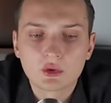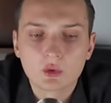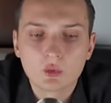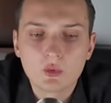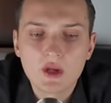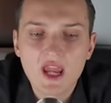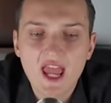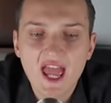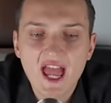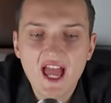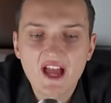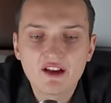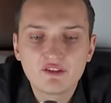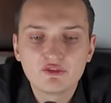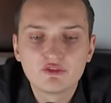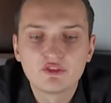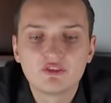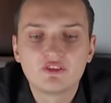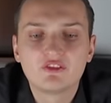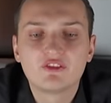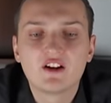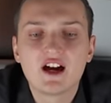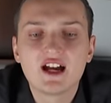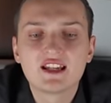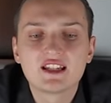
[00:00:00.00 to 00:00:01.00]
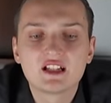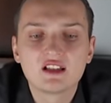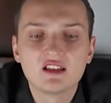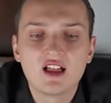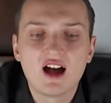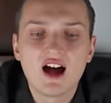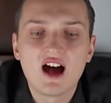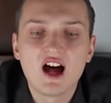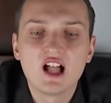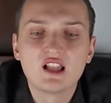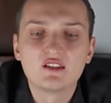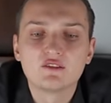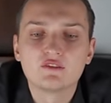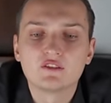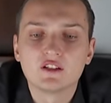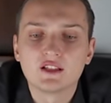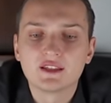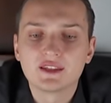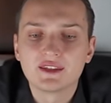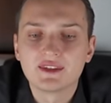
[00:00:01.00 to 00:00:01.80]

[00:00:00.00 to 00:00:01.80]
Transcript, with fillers: we have final alpha,